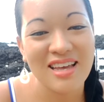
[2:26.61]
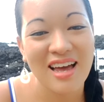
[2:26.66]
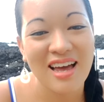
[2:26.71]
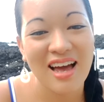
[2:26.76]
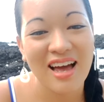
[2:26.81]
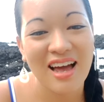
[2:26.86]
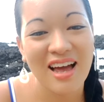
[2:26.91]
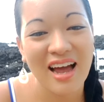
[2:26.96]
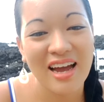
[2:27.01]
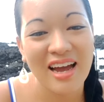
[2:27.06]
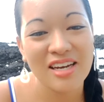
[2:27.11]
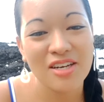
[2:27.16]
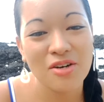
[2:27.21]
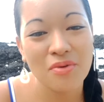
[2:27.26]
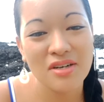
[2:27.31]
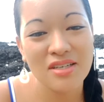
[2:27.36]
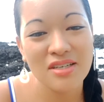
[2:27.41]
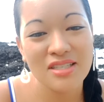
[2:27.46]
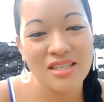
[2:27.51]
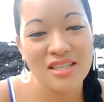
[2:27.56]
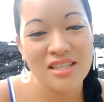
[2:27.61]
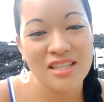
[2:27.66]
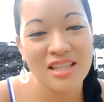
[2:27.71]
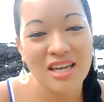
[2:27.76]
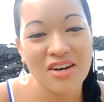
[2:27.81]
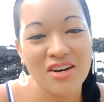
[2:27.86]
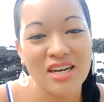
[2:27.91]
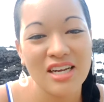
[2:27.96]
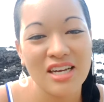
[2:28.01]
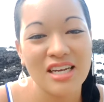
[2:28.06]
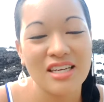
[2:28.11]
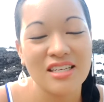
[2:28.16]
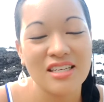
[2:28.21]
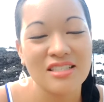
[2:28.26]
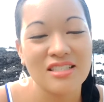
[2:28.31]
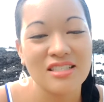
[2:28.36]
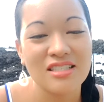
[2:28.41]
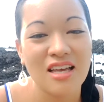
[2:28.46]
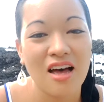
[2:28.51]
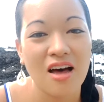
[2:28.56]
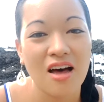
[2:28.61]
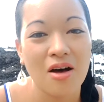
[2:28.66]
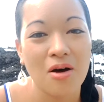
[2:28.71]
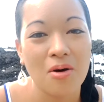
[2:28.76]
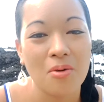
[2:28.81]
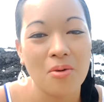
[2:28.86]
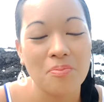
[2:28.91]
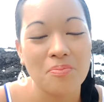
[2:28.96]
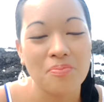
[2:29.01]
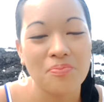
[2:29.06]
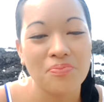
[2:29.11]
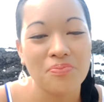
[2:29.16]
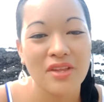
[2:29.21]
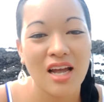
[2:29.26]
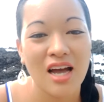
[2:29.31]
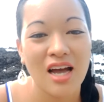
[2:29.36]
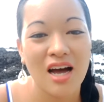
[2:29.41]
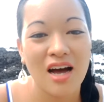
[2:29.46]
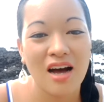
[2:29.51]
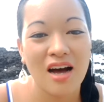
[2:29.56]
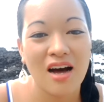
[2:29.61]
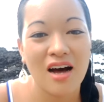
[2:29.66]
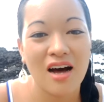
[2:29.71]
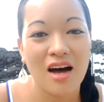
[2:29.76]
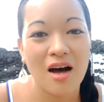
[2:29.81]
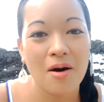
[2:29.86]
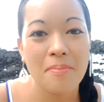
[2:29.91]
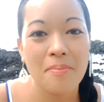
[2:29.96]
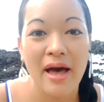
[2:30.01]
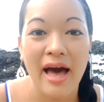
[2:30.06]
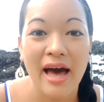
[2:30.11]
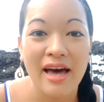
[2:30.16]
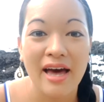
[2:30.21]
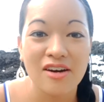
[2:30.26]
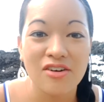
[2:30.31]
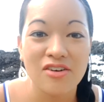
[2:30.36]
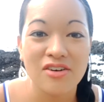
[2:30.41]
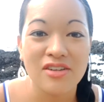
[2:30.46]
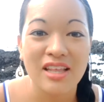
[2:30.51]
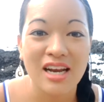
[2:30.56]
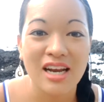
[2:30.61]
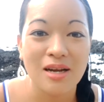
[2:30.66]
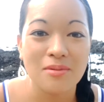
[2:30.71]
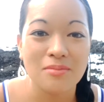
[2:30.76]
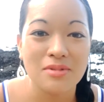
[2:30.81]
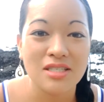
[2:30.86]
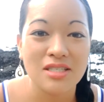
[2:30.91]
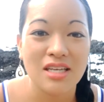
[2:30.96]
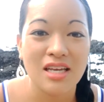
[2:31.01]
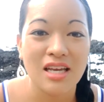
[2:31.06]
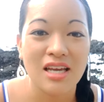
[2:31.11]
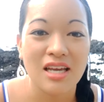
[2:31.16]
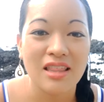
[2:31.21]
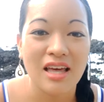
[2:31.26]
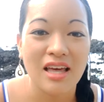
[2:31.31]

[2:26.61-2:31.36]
I noticed that there is a pattern that I'm seeing,